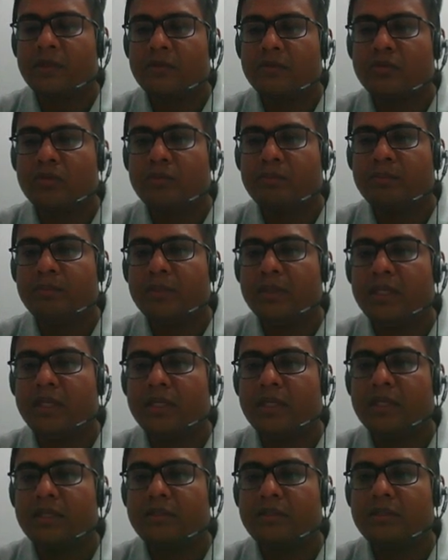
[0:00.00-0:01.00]
So P
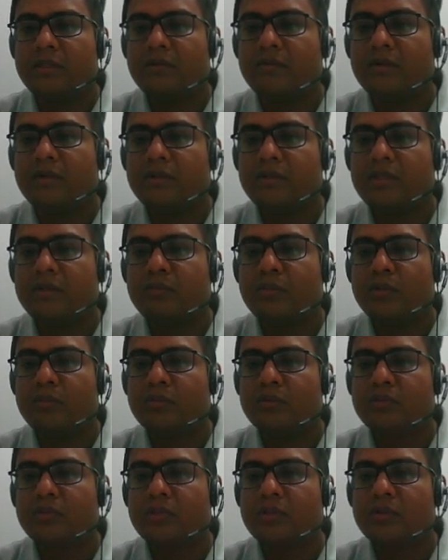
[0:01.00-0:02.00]
is inversely
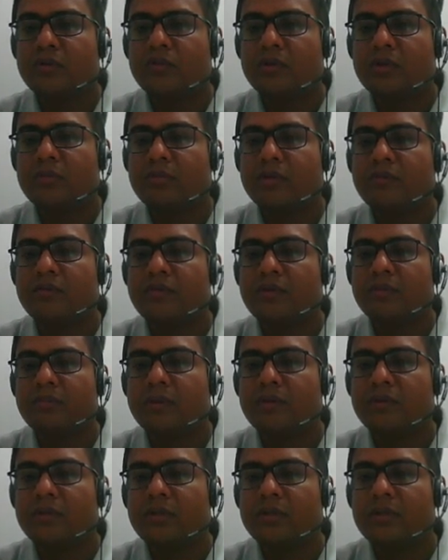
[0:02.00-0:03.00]
proportional to 1 by V
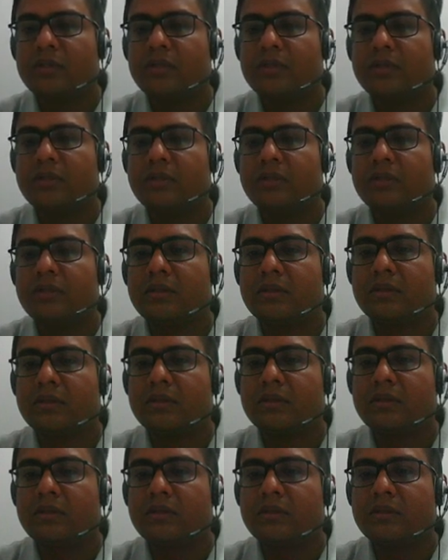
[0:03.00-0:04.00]
power
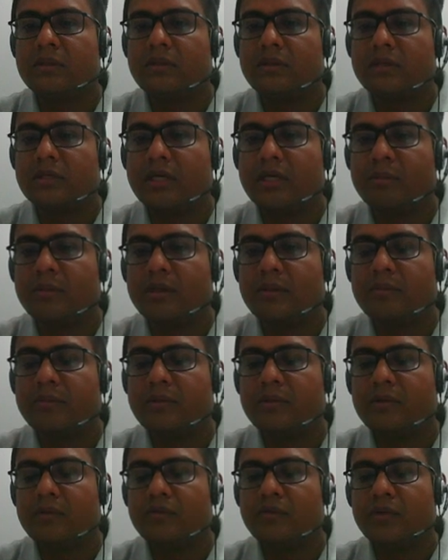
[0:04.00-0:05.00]
gamma
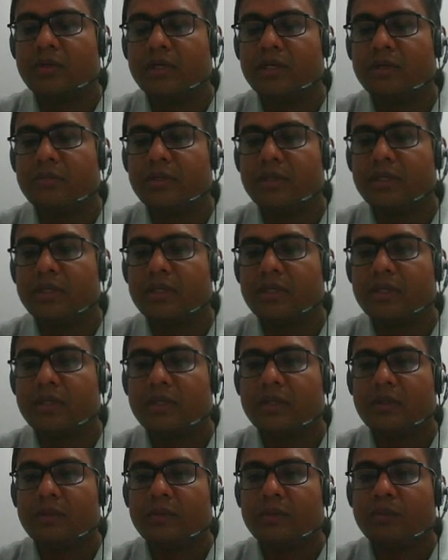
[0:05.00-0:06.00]
for adiabatic
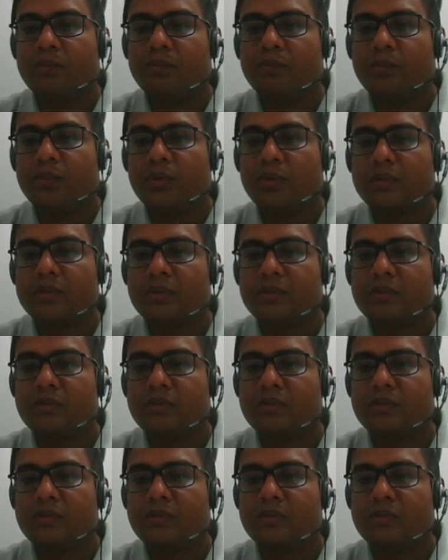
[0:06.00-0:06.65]
process.